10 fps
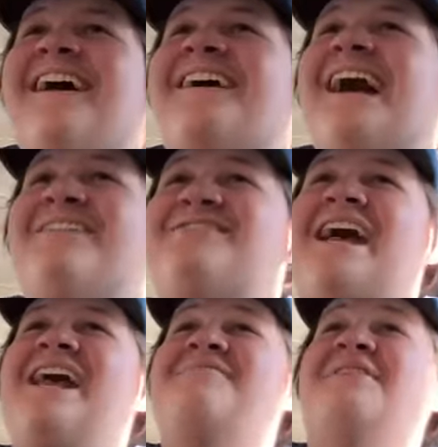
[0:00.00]
Here comes
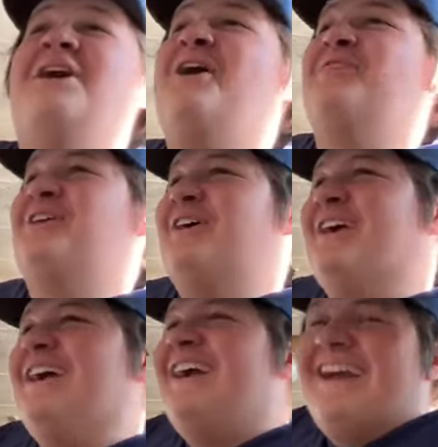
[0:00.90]
James
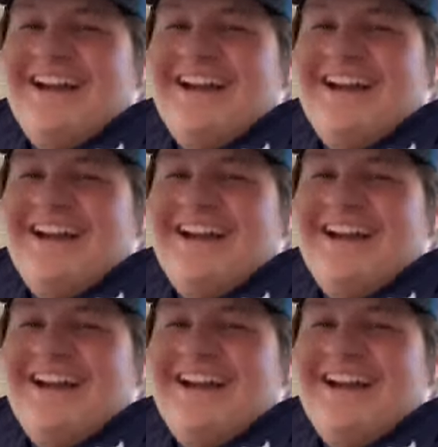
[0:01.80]
McArthur.